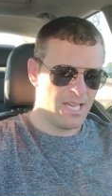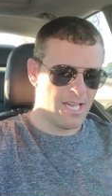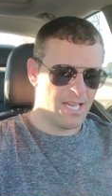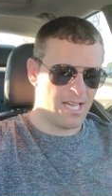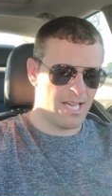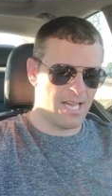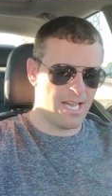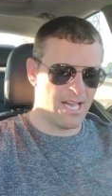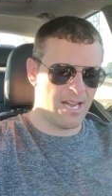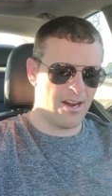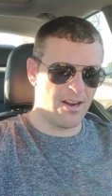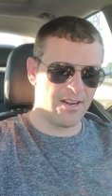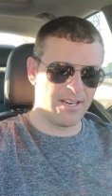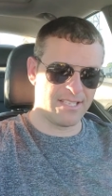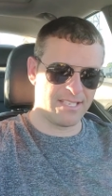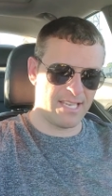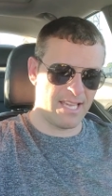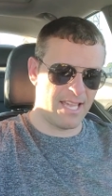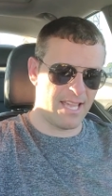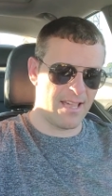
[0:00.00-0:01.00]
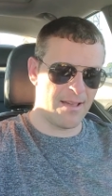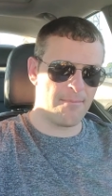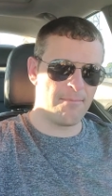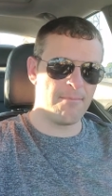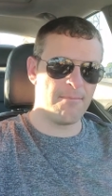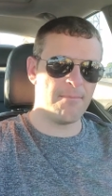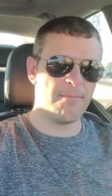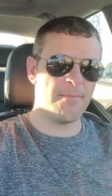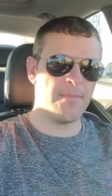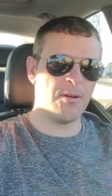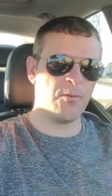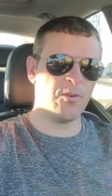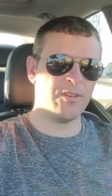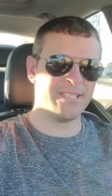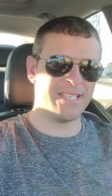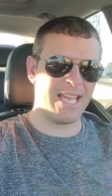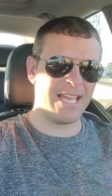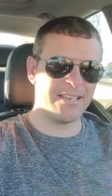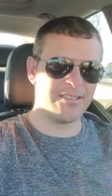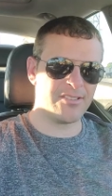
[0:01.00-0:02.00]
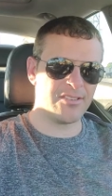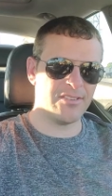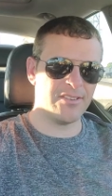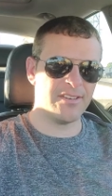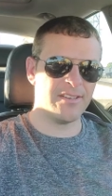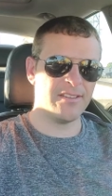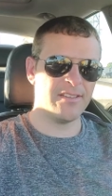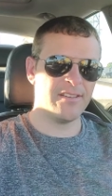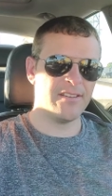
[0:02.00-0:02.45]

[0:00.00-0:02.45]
Uh, Harness AM was entered